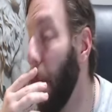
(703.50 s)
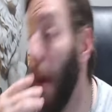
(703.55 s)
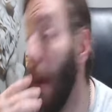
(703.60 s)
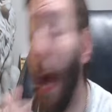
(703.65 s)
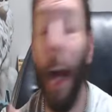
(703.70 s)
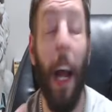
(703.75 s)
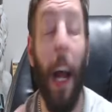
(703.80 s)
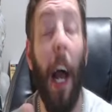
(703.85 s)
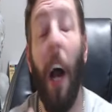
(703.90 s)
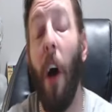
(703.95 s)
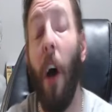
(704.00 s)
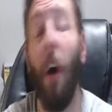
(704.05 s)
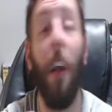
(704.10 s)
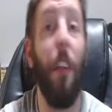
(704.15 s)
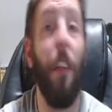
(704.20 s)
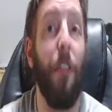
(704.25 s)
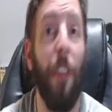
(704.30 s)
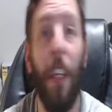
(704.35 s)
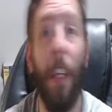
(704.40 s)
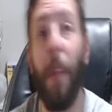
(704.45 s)

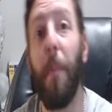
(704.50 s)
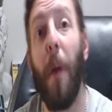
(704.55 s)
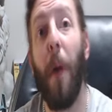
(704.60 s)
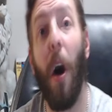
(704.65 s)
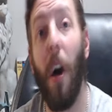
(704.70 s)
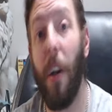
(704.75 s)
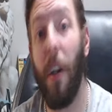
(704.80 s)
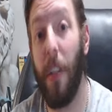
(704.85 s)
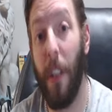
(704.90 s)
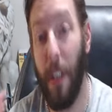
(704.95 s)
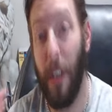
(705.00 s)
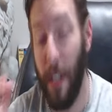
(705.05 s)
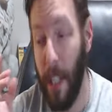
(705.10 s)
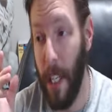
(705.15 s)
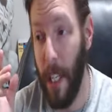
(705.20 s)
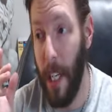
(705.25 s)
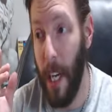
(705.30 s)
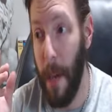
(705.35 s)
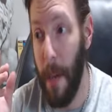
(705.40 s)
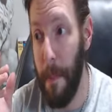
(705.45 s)
Honestly,
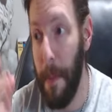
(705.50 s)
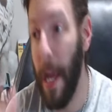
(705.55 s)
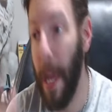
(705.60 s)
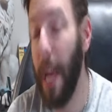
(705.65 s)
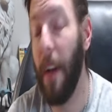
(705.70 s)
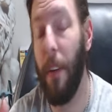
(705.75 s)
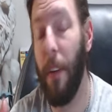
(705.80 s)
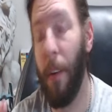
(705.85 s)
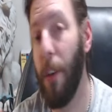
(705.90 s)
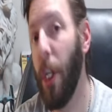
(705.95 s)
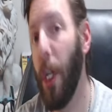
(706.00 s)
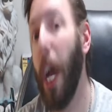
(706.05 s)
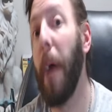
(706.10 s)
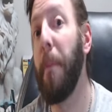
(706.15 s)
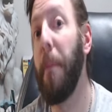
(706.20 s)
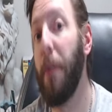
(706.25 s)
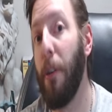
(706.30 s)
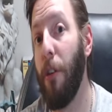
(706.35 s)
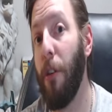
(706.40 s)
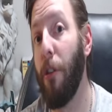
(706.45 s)
the panel, the
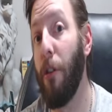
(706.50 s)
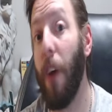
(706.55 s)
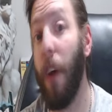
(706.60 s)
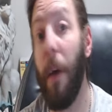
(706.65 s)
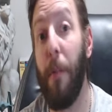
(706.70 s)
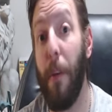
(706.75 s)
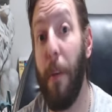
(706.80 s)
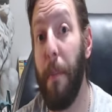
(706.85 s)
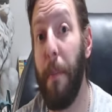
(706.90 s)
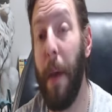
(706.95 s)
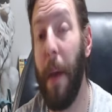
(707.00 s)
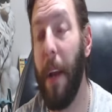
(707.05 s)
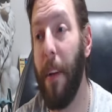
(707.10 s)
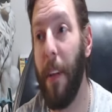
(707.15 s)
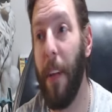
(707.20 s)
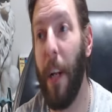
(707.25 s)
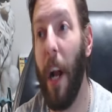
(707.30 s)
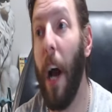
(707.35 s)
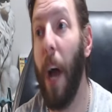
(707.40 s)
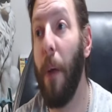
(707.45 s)
chapter, describes it better
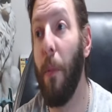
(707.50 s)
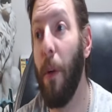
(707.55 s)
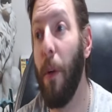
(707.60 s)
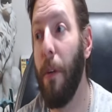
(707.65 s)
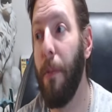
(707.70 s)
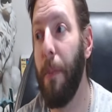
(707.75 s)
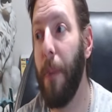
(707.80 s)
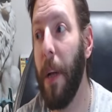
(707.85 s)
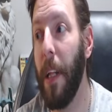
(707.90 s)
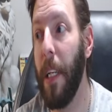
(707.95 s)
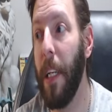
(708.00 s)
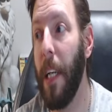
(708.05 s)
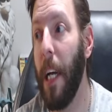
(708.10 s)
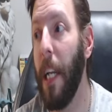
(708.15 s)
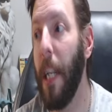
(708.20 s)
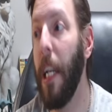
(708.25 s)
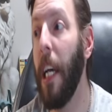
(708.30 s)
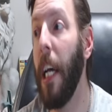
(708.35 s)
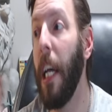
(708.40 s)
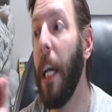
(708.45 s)
than I would have probably
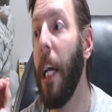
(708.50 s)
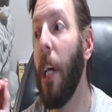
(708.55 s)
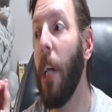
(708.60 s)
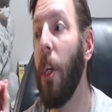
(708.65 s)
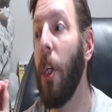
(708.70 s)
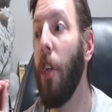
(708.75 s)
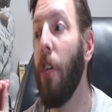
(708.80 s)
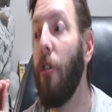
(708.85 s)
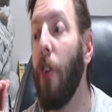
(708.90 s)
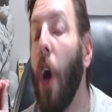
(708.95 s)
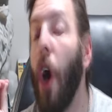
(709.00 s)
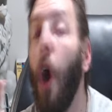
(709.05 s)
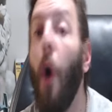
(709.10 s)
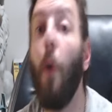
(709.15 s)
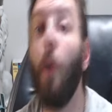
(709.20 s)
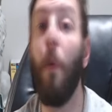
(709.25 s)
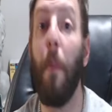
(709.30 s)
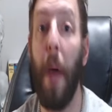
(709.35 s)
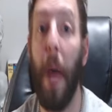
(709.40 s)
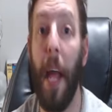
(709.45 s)
done. She's
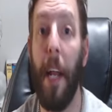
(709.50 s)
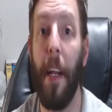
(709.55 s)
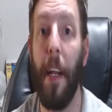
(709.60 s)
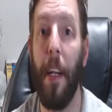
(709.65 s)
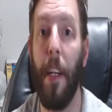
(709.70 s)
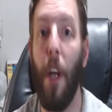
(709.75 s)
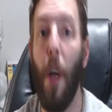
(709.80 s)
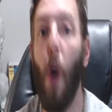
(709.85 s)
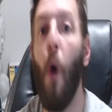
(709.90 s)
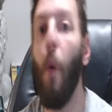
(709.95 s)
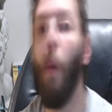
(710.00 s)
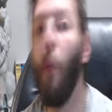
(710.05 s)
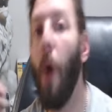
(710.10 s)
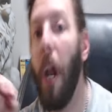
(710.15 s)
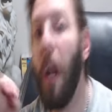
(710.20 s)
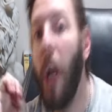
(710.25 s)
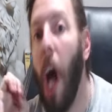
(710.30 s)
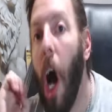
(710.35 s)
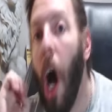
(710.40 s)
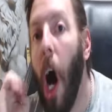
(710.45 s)
codependent.
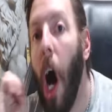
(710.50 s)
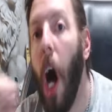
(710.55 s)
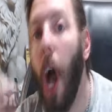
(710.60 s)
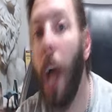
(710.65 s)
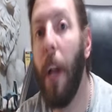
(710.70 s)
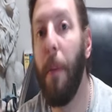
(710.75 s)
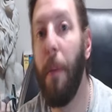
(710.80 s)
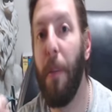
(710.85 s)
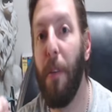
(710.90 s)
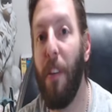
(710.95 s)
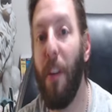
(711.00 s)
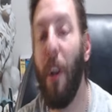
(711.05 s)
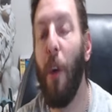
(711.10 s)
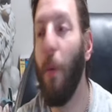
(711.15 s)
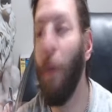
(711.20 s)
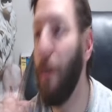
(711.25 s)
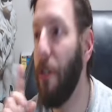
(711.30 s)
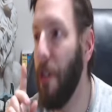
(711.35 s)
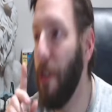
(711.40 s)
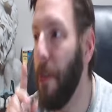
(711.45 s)
100%,
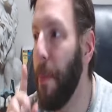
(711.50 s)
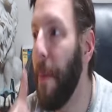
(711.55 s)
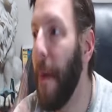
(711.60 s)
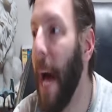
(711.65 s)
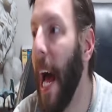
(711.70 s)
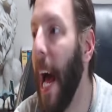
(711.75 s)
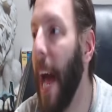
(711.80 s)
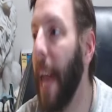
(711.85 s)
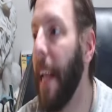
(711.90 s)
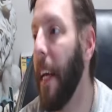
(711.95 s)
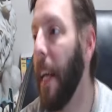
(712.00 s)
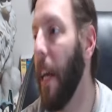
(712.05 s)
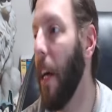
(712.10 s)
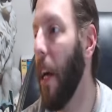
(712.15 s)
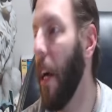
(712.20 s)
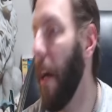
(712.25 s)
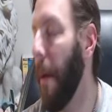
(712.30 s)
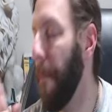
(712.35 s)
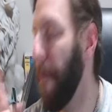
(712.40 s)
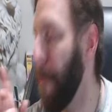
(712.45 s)
which is bad.
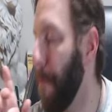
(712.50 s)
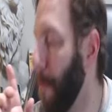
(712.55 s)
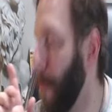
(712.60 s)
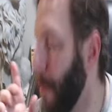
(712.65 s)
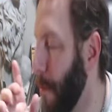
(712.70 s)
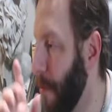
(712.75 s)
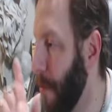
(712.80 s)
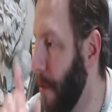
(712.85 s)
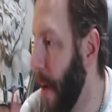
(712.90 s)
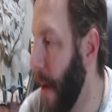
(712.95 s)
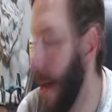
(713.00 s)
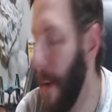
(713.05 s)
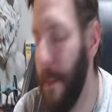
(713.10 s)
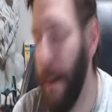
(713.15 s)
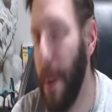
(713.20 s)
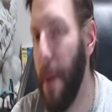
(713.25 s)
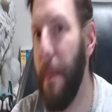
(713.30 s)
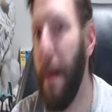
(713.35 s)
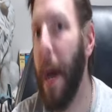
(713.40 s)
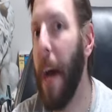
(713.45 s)
Very,
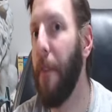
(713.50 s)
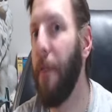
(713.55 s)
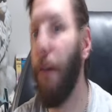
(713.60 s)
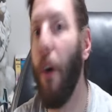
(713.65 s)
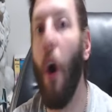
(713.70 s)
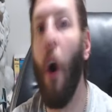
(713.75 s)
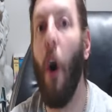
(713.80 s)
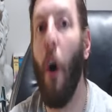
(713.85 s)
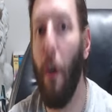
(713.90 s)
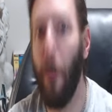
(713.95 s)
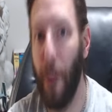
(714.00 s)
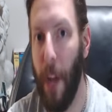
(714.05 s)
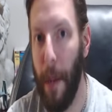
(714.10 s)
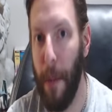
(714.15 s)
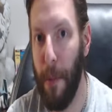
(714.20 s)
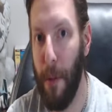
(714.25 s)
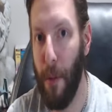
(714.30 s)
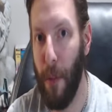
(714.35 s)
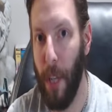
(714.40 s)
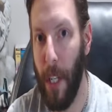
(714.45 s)
very bad for all
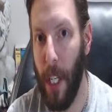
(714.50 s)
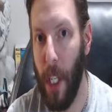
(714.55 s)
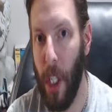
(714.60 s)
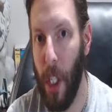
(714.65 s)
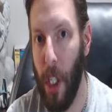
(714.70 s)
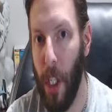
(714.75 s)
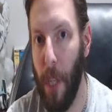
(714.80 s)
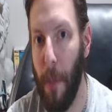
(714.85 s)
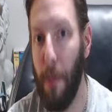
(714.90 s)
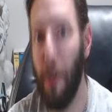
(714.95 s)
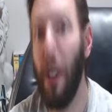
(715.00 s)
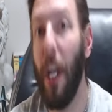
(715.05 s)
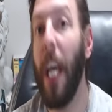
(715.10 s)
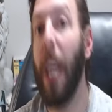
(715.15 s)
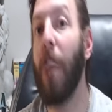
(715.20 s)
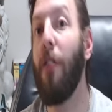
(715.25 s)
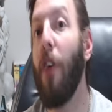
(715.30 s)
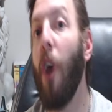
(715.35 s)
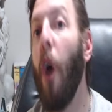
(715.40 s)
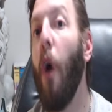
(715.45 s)
types of relationships.
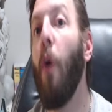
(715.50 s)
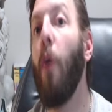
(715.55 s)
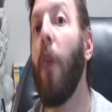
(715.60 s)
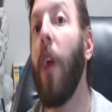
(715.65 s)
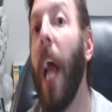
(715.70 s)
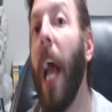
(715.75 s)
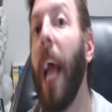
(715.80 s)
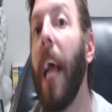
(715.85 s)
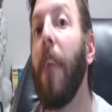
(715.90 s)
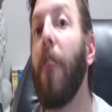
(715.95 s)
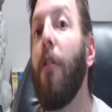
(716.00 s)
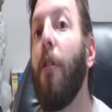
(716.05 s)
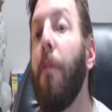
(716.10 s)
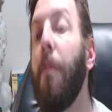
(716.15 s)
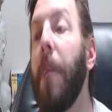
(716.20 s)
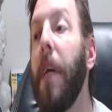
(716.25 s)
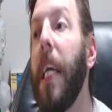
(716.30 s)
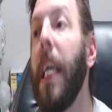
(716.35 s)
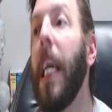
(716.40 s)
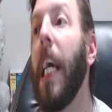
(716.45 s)
It's okay to
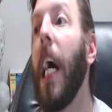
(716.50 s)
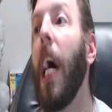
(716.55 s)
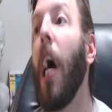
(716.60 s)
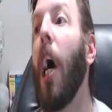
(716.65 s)
be...